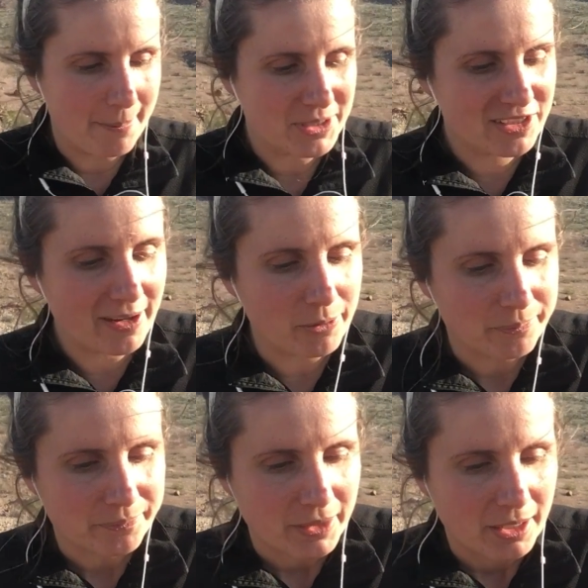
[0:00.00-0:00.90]
So
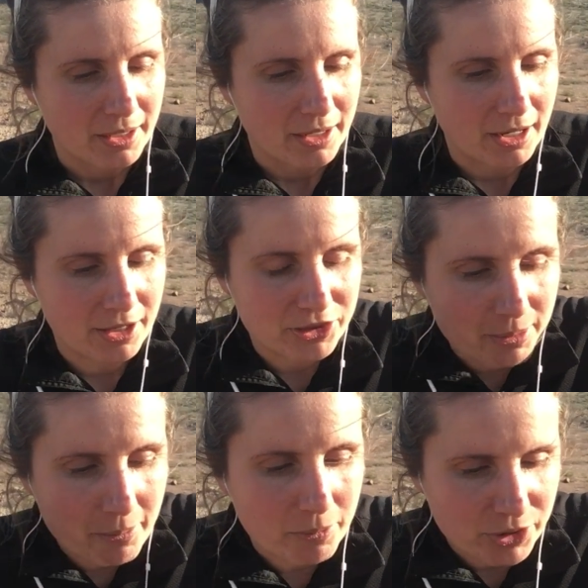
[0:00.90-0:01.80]

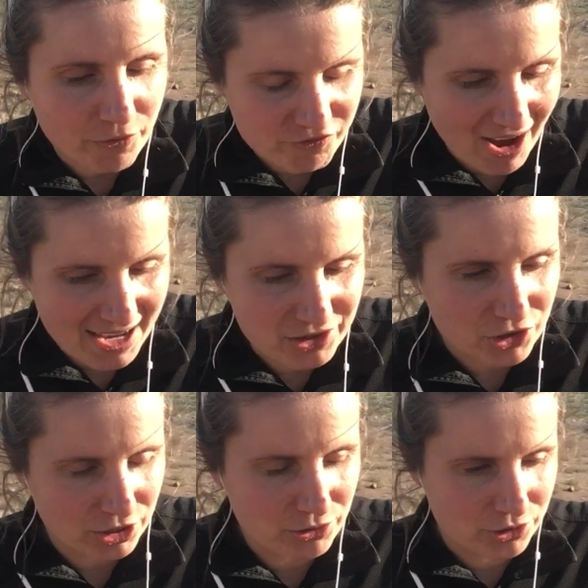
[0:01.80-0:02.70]
the
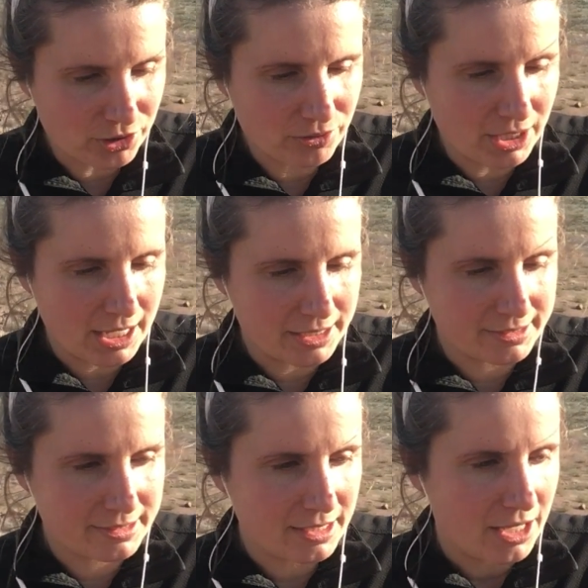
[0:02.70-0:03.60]
faster you do
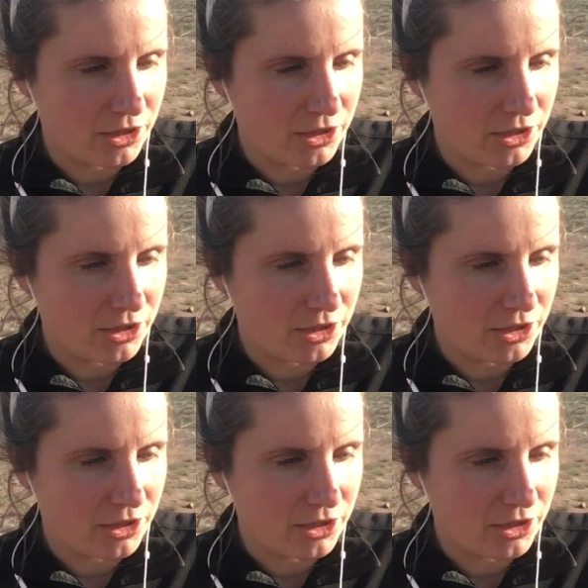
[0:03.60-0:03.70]
this,